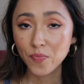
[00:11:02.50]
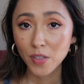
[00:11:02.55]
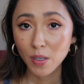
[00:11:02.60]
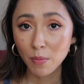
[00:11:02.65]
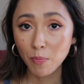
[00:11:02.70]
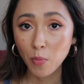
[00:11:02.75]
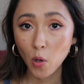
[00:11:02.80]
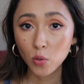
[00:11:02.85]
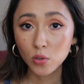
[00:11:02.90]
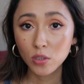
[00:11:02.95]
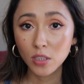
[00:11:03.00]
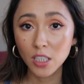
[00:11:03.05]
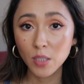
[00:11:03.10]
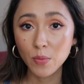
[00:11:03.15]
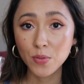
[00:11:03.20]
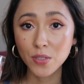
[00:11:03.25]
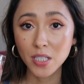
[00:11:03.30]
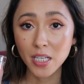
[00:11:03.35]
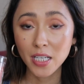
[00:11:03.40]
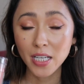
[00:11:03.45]
both the
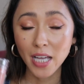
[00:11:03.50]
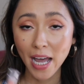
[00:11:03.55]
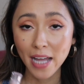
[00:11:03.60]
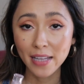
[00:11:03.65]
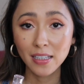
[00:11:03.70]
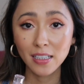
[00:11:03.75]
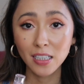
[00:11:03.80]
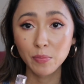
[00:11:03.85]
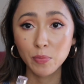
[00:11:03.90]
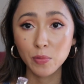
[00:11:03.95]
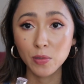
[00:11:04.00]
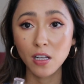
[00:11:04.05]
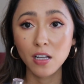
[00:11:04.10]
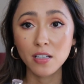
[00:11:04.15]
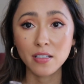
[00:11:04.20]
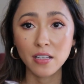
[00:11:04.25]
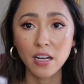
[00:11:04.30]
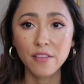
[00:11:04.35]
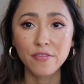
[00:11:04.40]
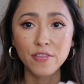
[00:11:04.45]
lipstick and the lip
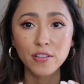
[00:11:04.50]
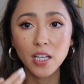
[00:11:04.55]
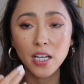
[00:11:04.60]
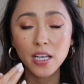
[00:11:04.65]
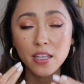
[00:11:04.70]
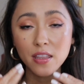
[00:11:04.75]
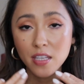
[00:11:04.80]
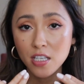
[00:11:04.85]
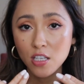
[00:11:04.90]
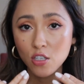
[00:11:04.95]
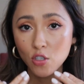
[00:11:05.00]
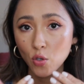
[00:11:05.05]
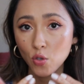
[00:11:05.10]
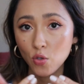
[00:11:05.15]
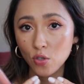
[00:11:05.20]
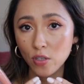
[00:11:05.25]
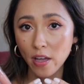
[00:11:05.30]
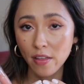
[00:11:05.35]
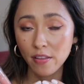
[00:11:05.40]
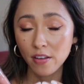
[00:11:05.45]
gloss, and I feel like these two
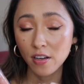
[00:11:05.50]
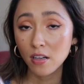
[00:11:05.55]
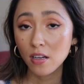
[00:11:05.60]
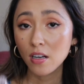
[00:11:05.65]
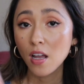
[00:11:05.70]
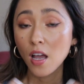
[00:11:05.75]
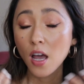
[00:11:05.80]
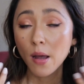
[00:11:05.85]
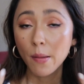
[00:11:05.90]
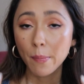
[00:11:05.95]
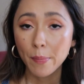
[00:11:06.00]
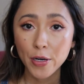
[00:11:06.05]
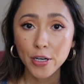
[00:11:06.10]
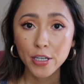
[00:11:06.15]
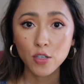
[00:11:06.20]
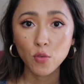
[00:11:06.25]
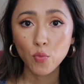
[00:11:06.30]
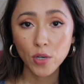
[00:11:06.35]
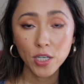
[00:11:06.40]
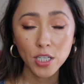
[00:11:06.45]
together
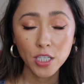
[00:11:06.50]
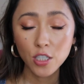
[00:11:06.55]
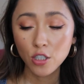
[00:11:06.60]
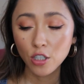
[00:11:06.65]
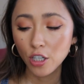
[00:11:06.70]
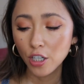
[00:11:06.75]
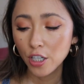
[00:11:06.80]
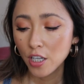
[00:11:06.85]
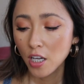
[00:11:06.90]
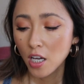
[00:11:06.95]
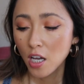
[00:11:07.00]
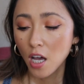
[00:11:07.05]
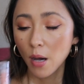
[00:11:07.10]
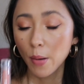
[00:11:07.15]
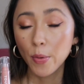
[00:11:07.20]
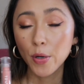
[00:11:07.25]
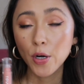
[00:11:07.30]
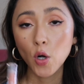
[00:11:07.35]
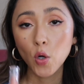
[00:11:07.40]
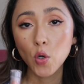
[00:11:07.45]
paired really good.
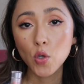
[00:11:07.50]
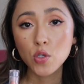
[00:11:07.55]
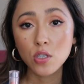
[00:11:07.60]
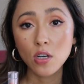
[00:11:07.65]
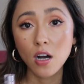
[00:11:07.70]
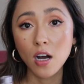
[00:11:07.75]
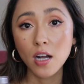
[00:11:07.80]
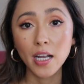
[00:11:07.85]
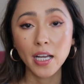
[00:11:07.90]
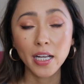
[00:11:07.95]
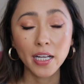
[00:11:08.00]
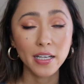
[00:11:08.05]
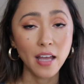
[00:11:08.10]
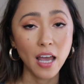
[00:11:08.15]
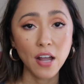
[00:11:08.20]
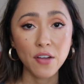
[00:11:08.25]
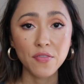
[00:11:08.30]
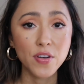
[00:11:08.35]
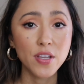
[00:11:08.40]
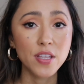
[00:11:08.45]
But also on like an
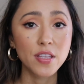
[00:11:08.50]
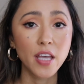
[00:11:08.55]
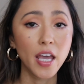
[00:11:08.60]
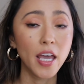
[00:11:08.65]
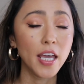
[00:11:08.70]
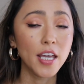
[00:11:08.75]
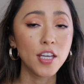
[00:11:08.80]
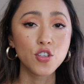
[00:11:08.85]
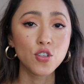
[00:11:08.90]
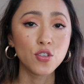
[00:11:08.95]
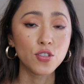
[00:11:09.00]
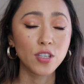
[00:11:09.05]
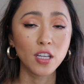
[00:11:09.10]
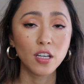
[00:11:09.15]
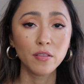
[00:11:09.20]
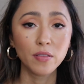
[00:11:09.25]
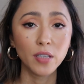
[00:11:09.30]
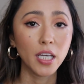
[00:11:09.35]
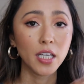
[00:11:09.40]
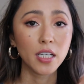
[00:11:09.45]
everyday, just kind
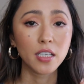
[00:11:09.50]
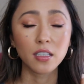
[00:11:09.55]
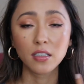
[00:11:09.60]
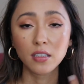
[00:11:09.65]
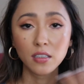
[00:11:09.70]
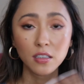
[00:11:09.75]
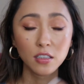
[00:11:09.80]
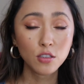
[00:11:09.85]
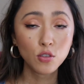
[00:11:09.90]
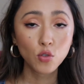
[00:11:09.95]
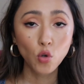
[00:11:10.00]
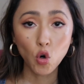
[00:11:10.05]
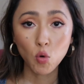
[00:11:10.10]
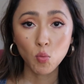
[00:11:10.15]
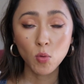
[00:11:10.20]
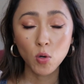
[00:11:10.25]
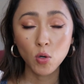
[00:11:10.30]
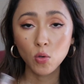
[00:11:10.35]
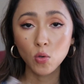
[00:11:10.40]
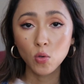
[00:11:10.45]
of like
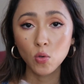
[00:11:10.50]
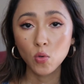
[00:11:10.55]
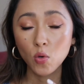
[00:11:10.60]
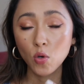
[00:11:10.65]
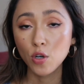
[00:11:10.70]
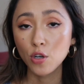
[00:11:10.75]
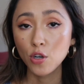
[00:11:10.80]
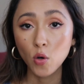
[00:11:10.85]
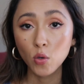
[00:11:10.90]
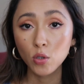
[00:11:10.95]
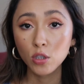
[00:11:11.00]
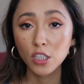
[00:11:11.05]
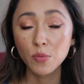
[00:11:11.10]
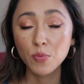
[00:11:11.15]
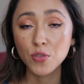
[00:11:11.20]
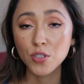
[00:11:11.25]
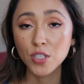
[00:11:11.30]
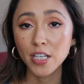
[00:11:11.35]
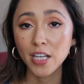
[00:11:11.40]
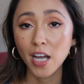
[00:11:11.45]
normal no
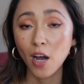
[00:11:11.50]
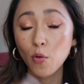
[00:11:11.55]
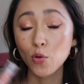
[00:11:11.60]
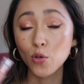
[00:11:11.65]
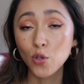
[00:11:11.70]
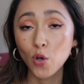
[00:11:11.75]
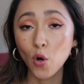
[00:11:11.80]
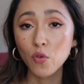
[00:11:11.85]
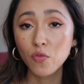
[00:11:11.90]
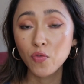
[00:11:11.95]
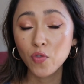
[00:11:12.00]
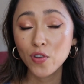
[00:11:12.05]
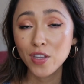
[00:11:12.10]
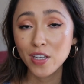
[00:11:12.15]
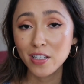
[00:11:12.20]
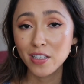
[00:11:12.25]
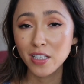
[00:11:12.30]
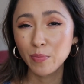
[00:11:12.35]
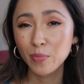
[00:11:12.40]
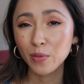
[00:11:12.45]
lipstick, I would go for
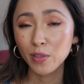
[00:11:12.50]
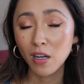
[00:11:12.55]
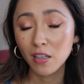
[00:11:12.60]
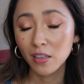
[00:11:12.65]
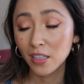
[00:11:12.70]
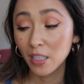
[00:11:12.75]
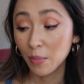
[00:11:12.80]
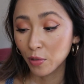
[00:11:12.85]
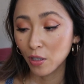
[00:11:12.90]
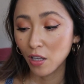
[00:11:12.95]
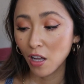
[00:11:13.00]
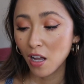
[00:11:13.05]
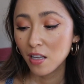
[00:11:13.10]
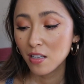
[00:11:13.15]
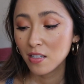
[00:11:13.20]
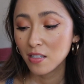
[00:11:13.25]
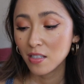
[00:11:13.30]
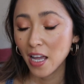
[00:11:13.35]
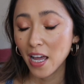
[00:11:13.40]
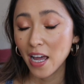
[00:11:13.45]
this lip
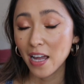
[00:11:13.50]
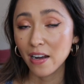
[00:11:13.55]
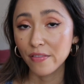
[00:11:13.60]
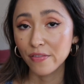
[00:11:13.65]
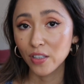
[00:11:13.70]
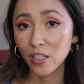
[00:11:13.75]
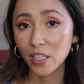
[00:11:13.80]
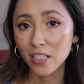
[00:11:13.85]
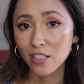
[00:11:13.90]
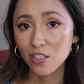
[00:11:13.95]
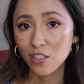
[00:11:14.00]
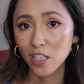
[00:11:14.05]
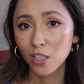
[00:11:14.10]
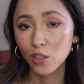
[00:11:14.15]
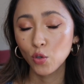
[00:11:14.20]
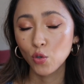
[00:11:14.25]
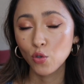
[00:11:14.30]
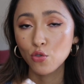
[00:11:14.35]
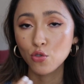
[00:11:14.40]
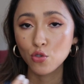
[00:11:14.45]
gloss, and I feel like it's gonna
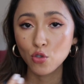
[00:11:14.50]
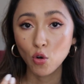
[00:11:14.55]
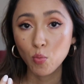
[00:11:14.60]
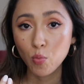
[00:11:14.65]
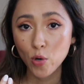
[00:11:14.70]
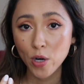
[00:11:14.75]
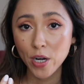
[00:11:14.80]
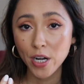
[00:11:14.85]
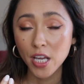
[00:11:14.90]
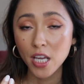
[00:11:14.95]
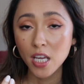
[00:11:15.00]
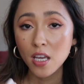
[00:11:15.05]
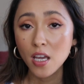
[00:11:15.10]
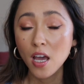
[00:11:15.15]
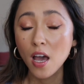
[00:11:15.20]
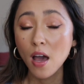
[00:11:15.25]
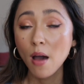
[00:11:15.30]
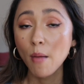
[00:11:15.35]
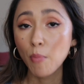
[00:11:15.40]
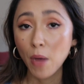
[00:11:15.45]
look so pretty
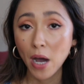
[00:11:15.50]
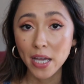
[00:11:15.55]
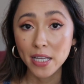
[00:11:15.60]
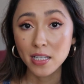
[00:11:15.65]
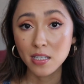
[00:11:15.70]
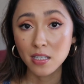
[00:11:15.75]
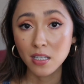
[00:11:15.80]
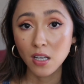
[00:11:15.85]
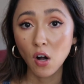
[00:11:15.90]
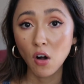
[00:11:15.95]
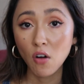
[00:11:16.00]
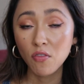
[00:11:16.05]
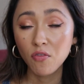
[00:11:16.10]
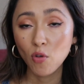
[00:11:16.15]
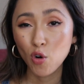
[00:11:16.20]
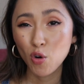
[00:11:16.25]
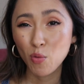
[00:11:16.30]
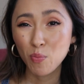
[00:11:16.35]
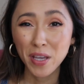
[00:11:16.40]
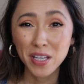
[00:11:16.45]
by itself
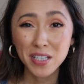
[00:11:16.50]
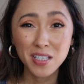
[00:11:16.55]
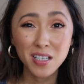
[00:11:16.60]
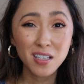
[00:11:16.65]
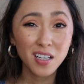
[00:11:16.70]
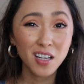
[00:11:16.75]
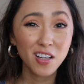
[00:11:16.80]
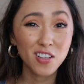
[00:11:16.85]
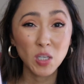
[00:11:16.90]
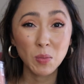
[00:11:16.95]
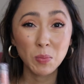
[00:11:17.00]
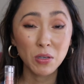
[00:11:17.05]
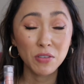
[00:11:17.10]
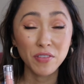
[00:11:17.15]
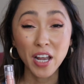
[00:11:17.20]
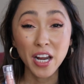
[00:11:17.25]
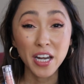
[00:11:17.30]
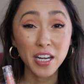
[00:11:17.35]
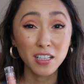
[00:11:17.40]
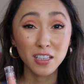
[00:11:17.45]
or basically on top of
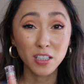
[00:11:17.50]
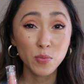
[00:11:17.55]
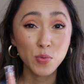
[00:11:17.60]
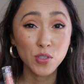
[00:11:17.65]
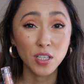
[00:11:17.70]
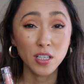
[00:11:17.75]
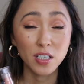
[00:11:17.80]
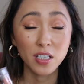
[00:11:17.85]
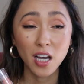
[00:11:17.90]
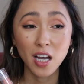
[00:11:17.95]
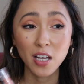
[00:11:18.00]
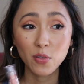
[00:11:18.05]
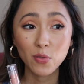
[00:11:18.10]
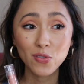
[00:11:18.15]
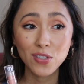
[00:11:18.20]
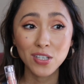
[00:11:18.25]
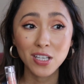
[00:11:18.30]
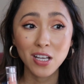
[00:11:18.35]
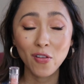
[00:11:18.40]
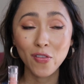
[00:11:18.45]
any lipstick. I don't
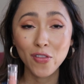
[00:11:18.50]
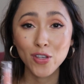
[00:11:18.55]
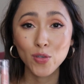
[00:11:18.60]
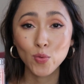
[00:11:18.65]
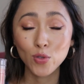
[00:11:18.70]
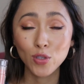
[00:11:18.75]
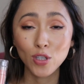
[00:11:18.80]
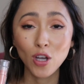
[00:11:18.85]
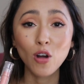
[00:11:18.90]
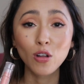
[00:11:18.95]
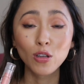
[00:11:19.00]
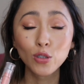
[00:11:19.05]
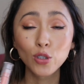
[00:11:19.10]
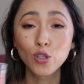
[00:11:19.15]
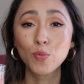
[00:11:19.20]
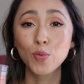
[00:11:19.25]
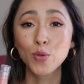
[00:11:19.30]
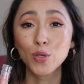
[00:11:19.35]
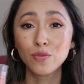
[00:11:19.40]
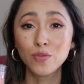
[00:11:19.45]
see how this would not
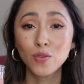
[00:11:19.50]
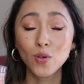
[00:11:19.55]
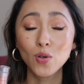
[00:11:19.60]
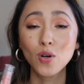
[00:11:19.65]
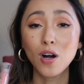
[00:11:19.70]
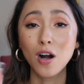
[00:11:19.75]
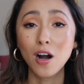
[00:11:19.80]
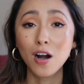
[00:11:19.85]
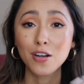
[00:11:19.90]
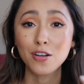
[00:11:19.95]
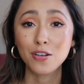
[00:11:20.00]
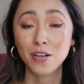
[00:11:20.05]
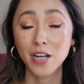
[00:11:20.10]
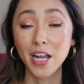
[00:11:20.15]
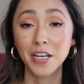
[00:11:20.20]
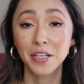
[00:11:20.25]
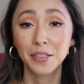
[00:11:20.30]
look beautiful under any